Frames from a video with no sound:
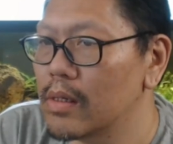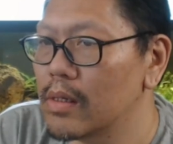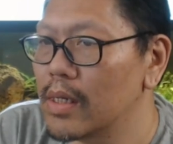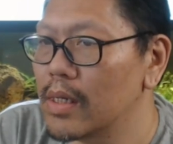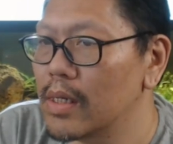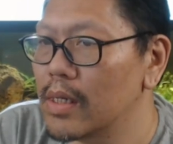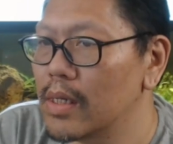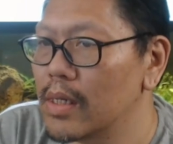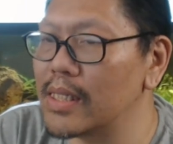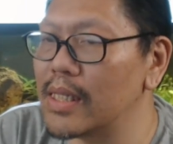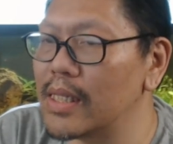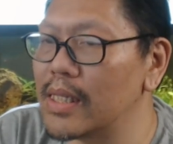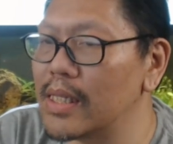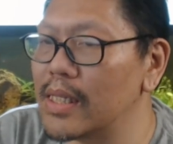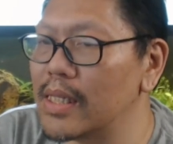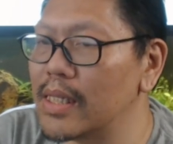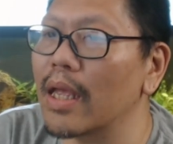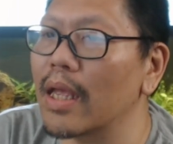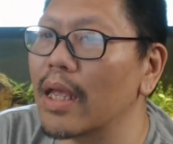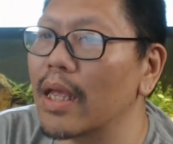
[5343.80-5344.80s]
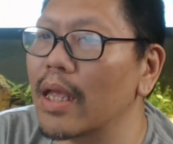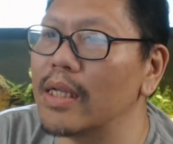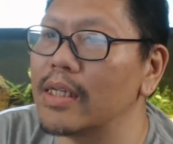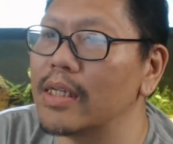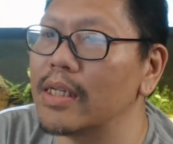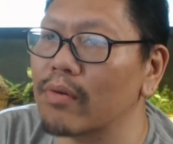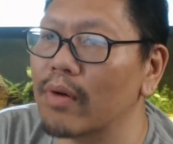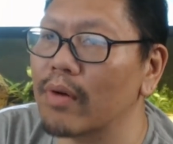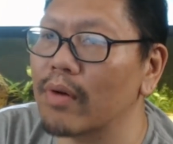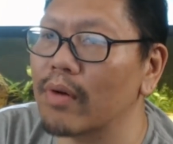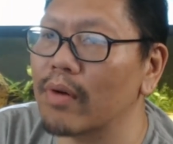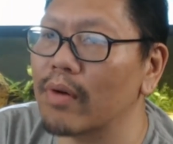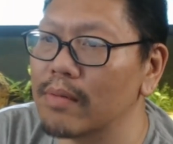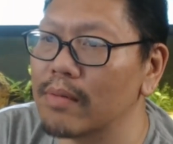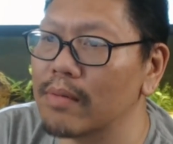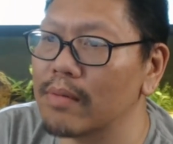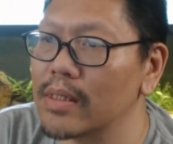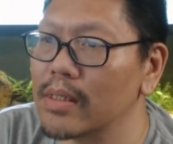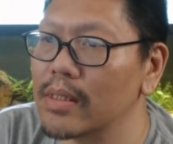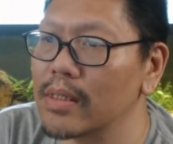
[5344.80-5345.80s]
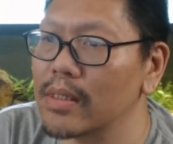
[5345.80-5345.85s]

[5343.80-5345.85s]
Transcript: Hey, take it easy, Greg Sims.